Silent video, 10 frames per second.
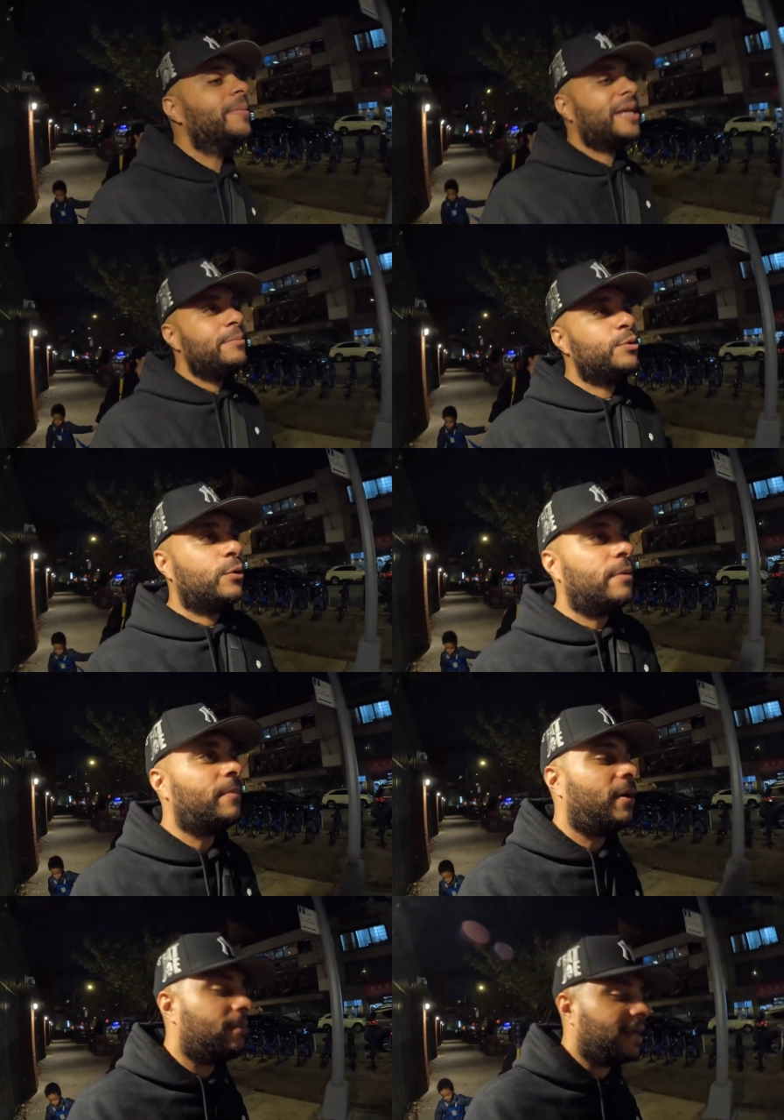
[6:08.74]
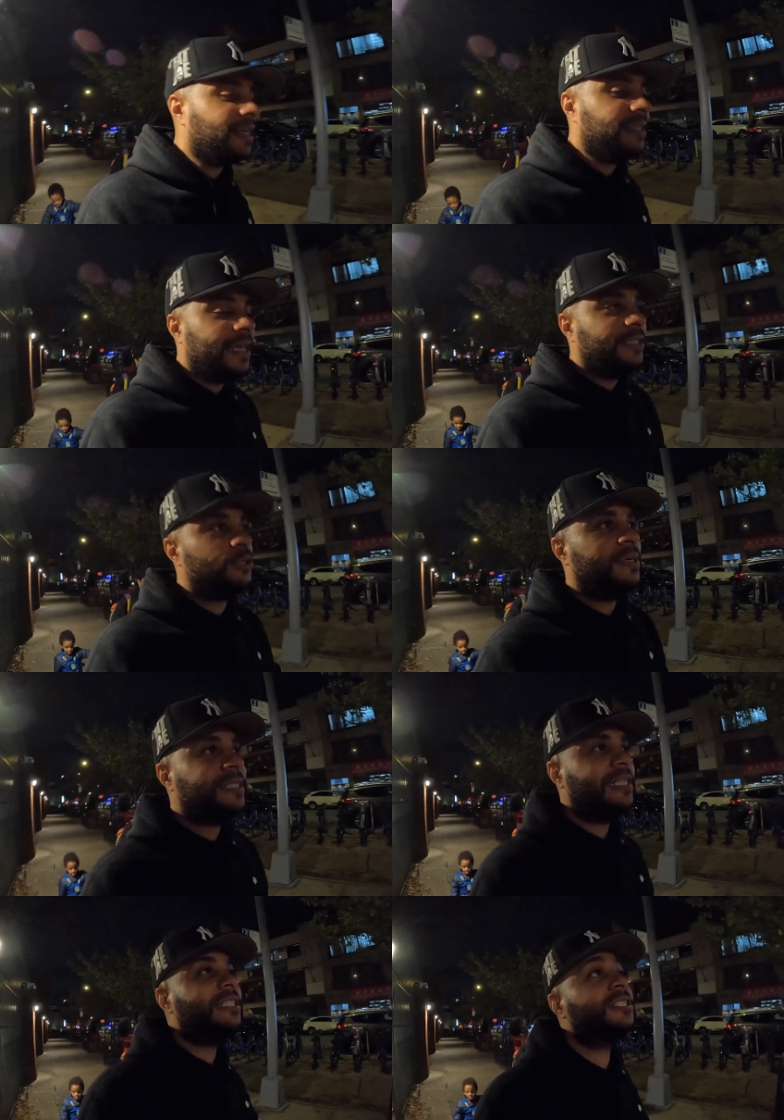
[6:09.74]
gonna keep doing the um, 90 day joints.
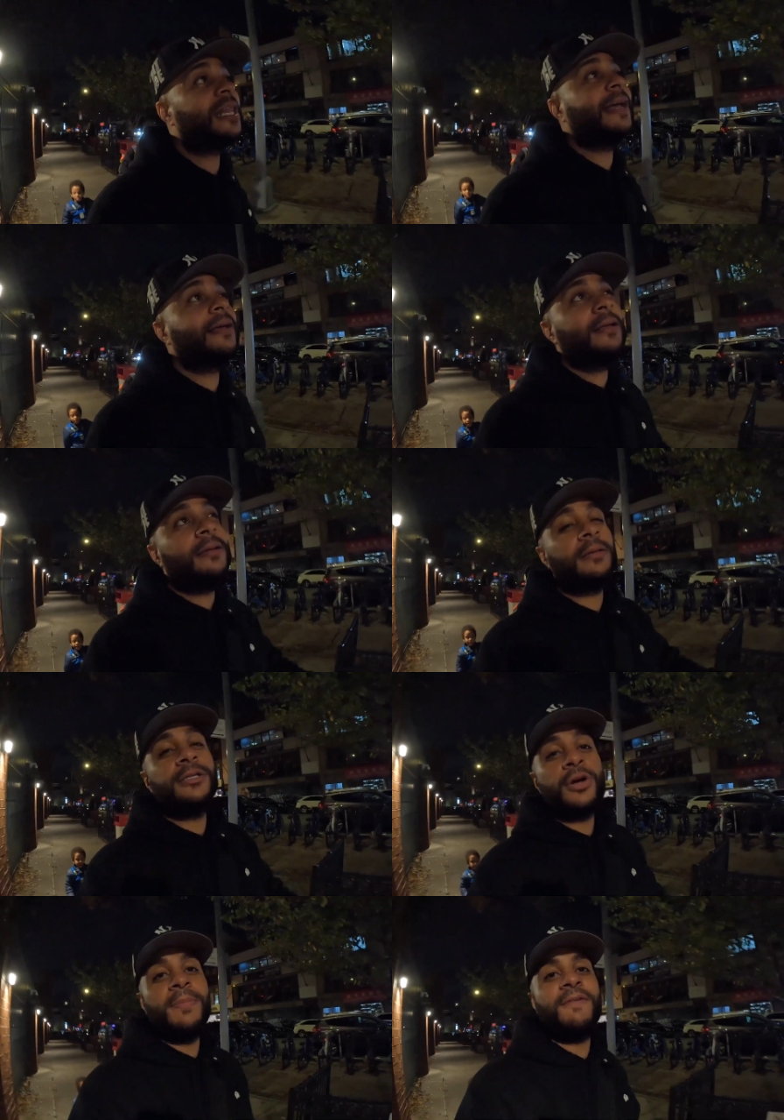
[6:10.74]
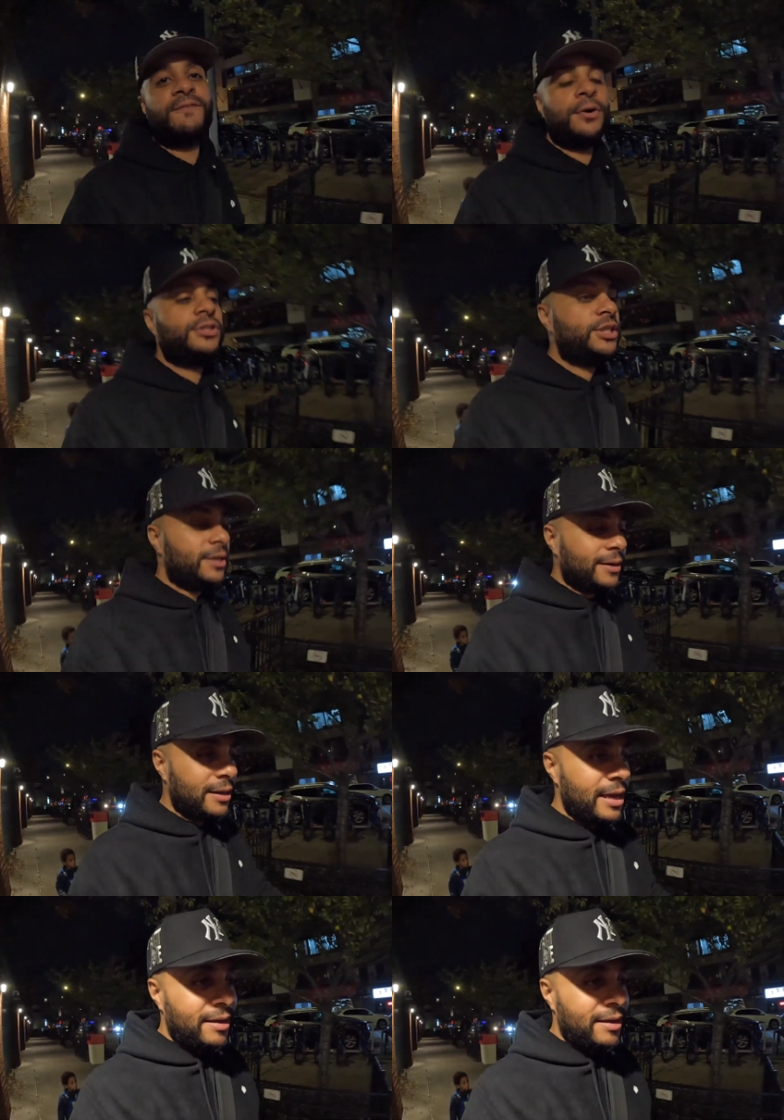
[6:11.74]
This is like this is gonna be the first year